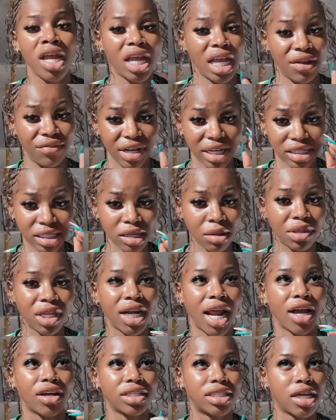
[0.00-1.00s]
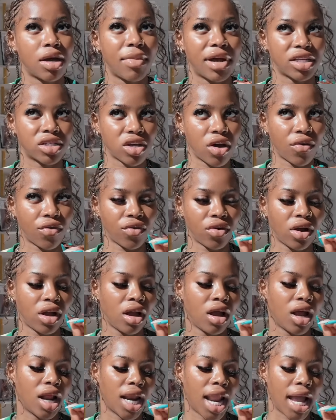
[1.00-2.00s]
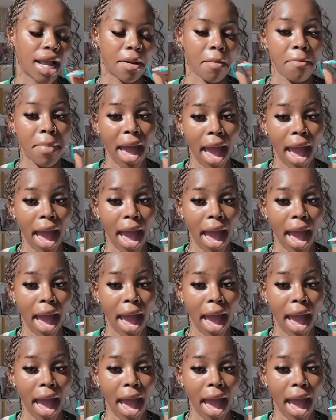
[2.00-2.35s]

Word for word: If there's something I could tell myself like